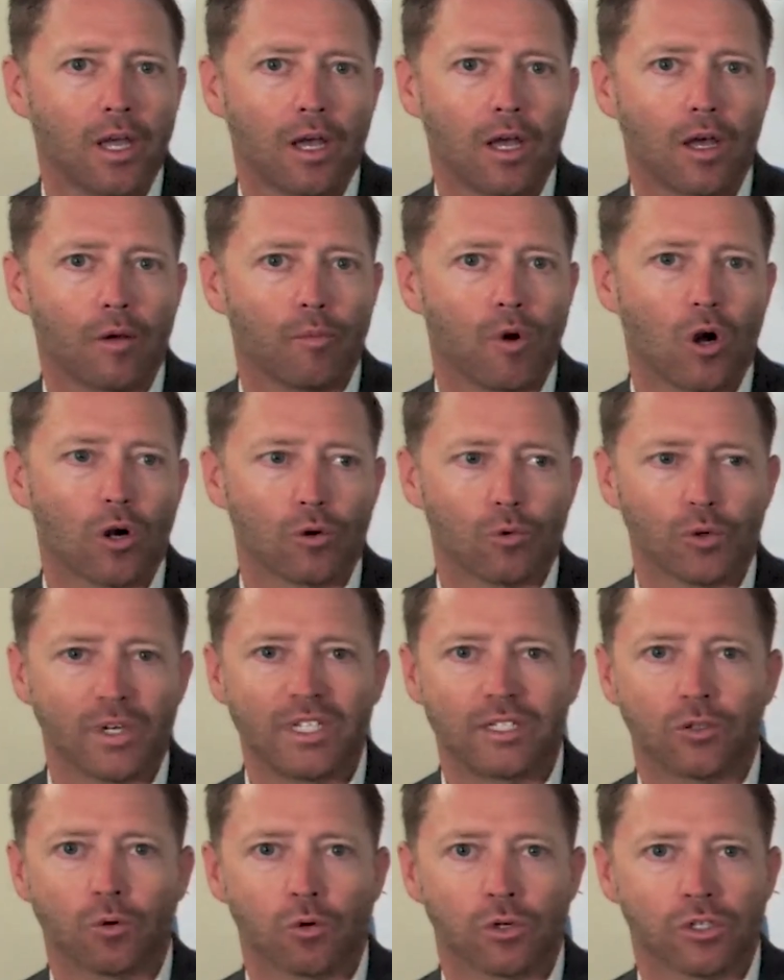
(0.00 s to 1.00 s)
Our
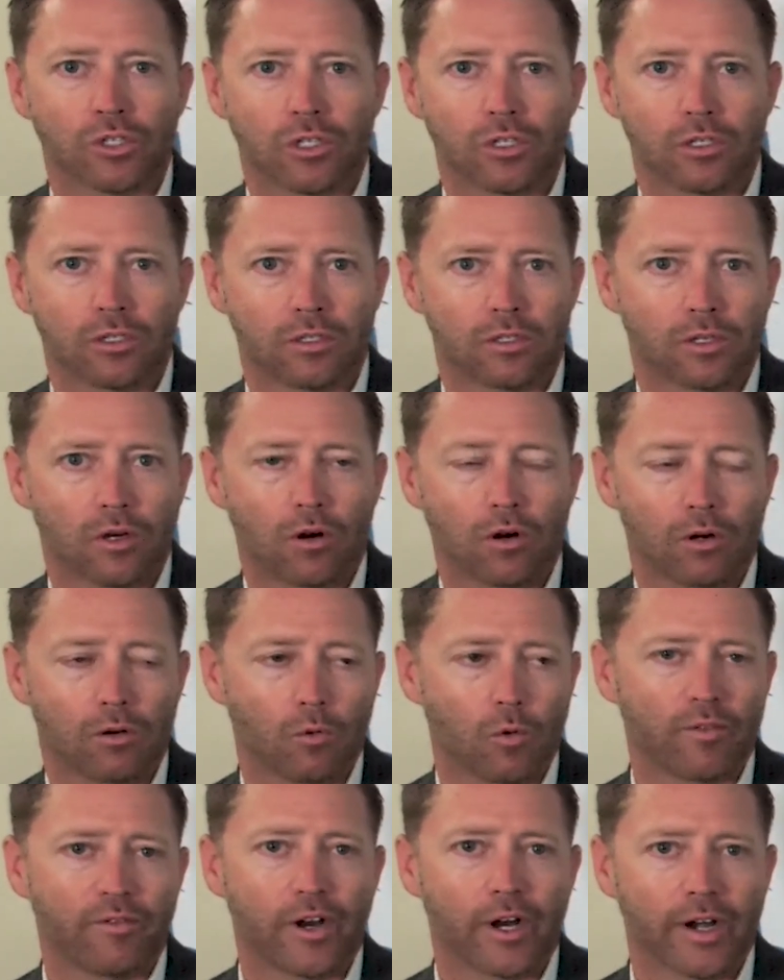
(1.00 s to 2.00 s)
resources
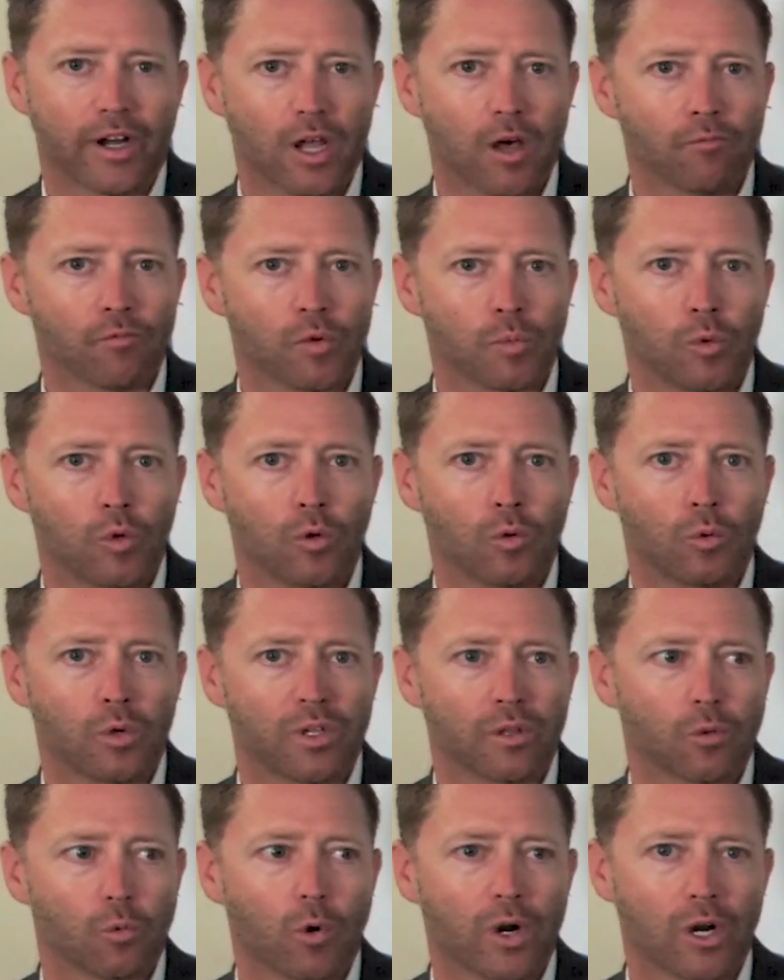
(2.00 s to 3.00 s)
we're very comfortable
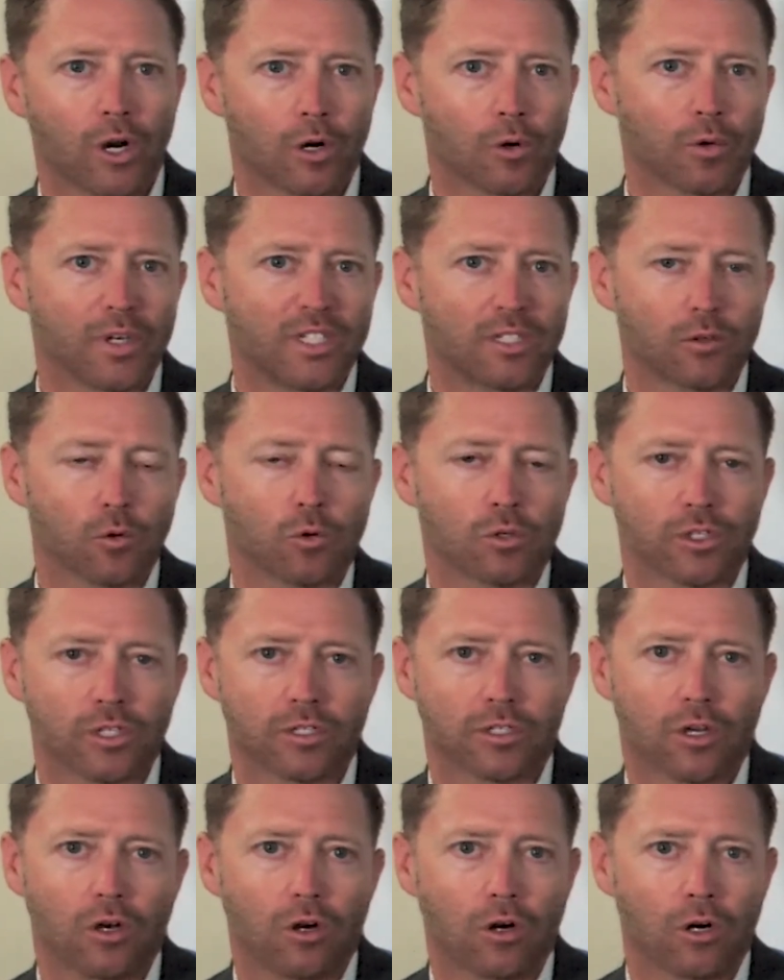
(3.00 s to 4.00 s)
with where our
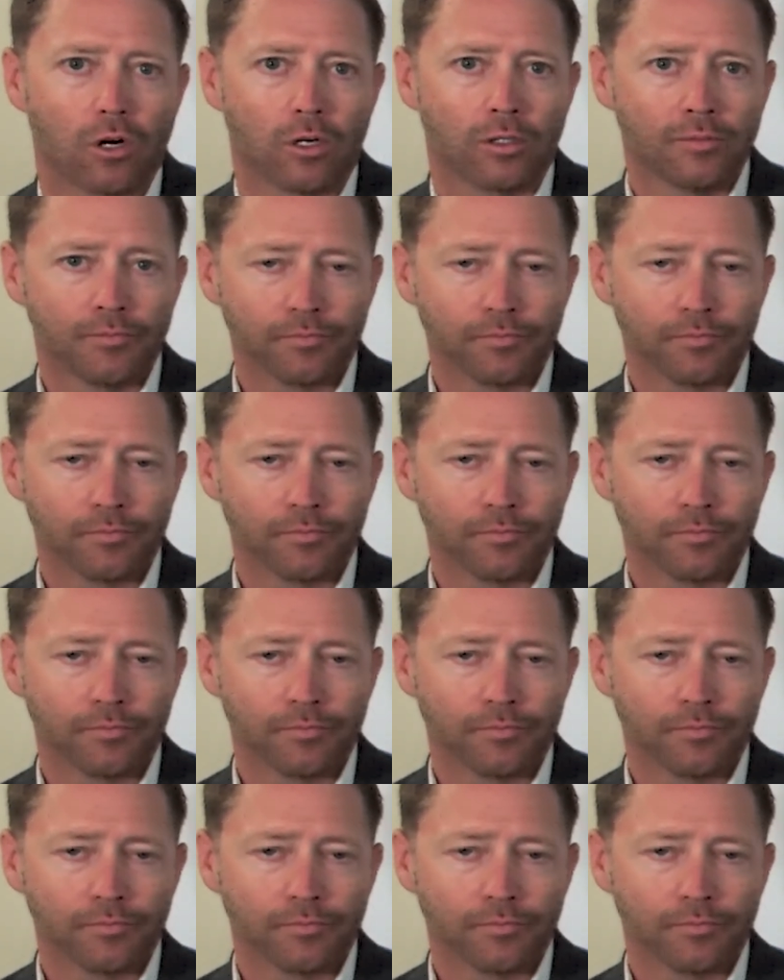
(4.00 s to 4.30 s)
resources are